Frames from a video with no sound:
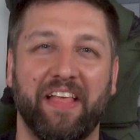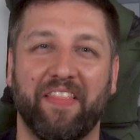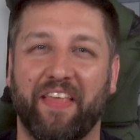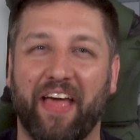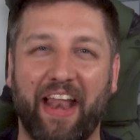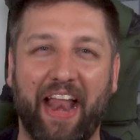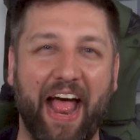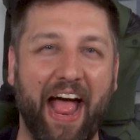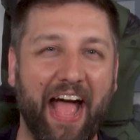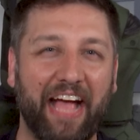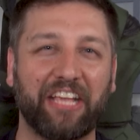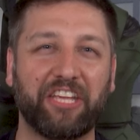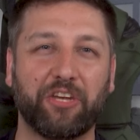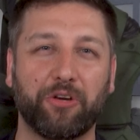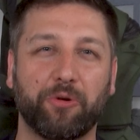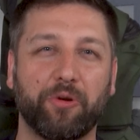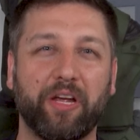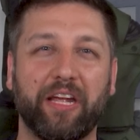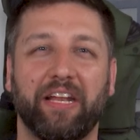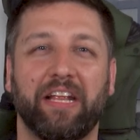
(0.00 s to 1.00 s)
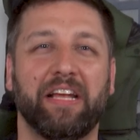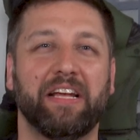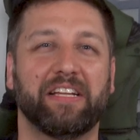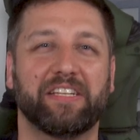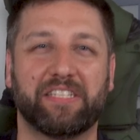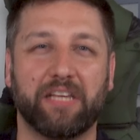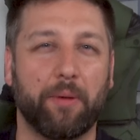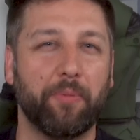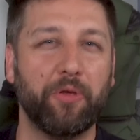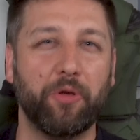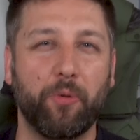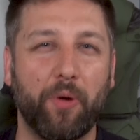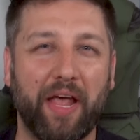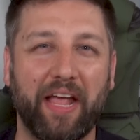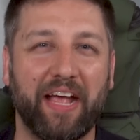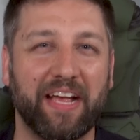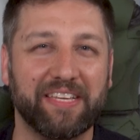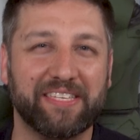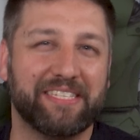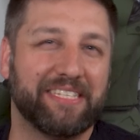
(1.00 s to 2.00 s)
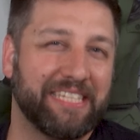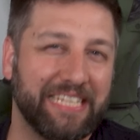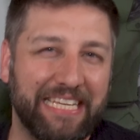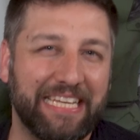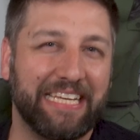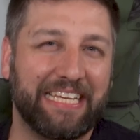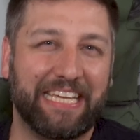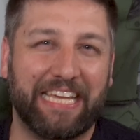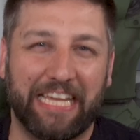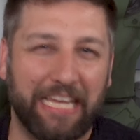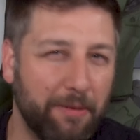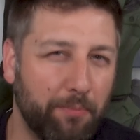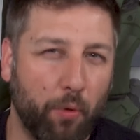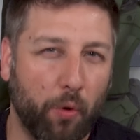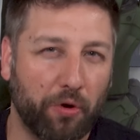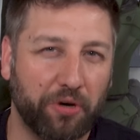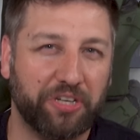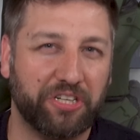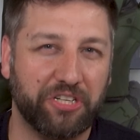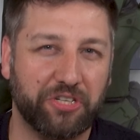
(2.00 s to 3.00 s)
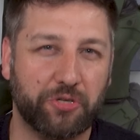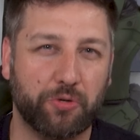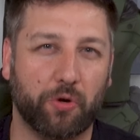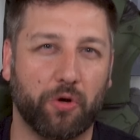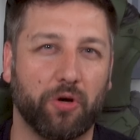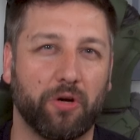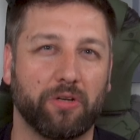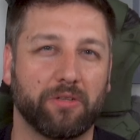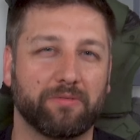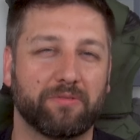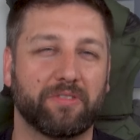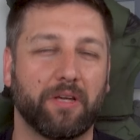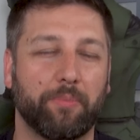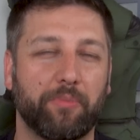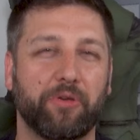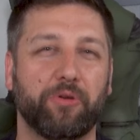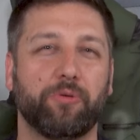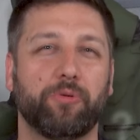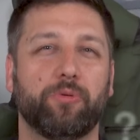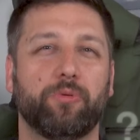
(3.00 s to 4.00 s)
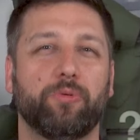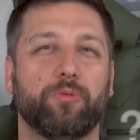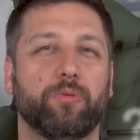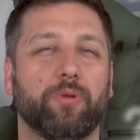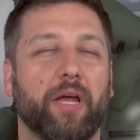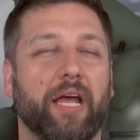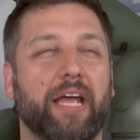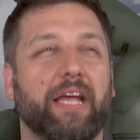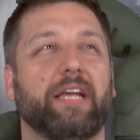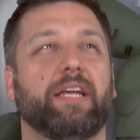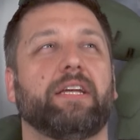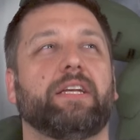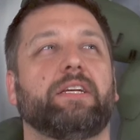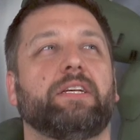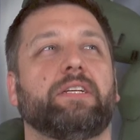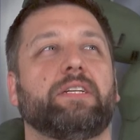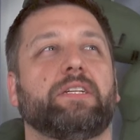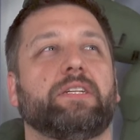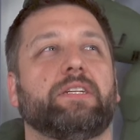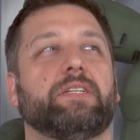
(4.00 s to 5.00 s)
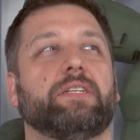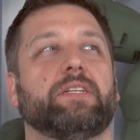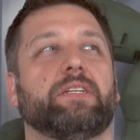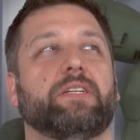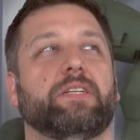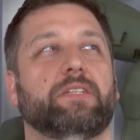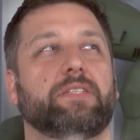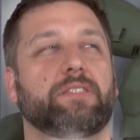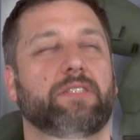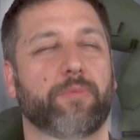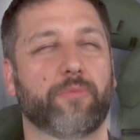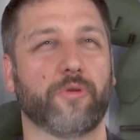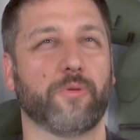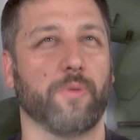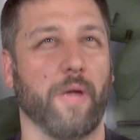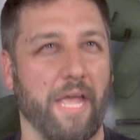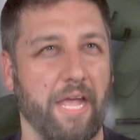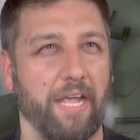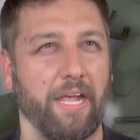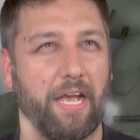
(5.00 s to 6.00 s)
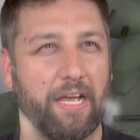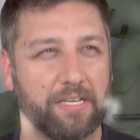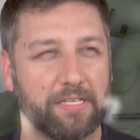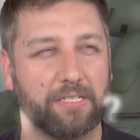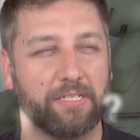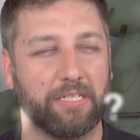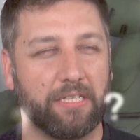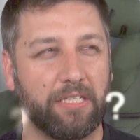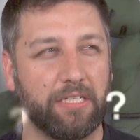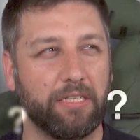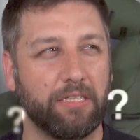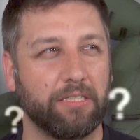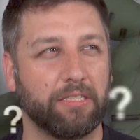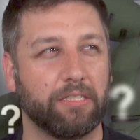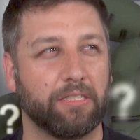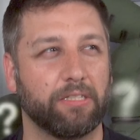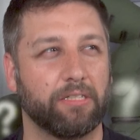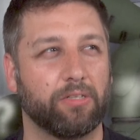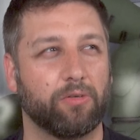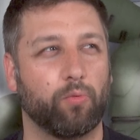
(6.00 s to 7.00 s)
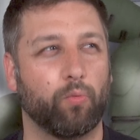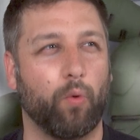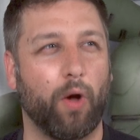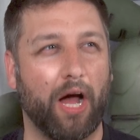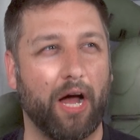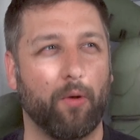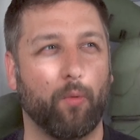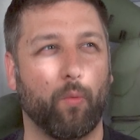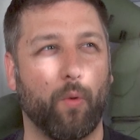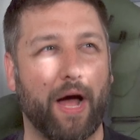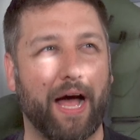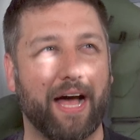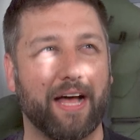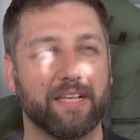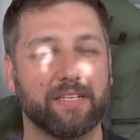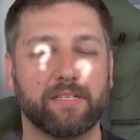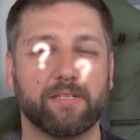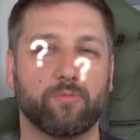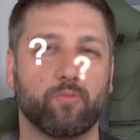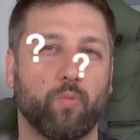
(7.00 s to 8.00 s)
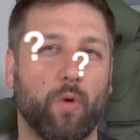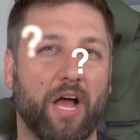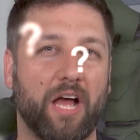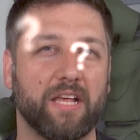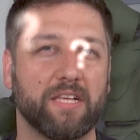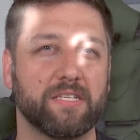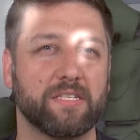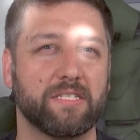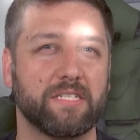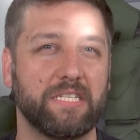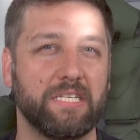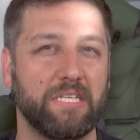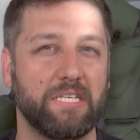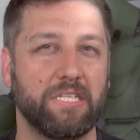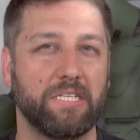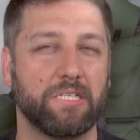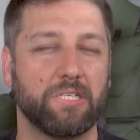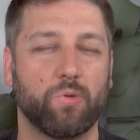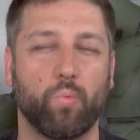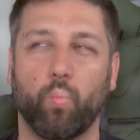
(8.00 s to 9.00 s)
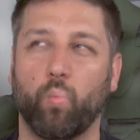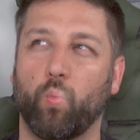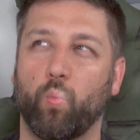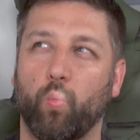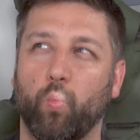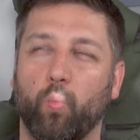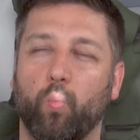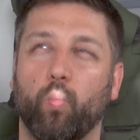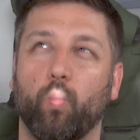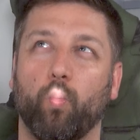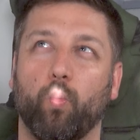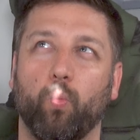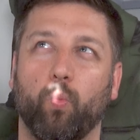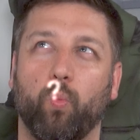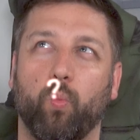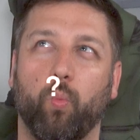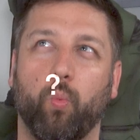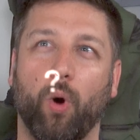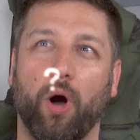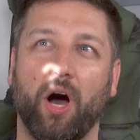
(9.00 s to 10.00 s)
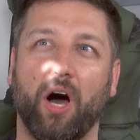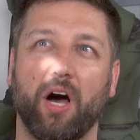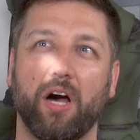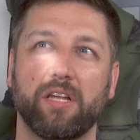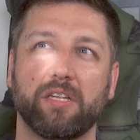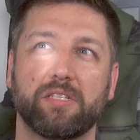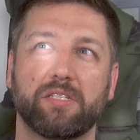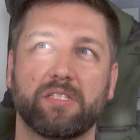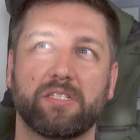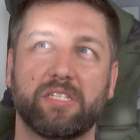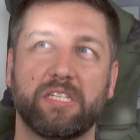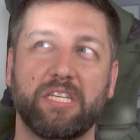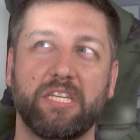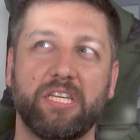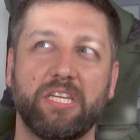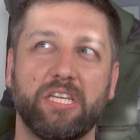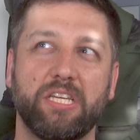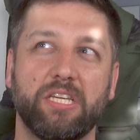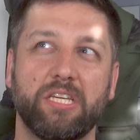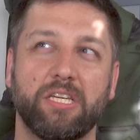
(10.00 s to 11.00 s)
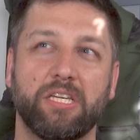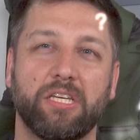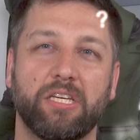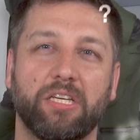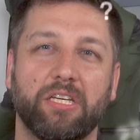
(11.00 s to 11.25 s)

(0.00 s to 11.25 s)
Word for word: That accurate W A S D keyboard control. W A, W A S D? Was, WASD? WASD?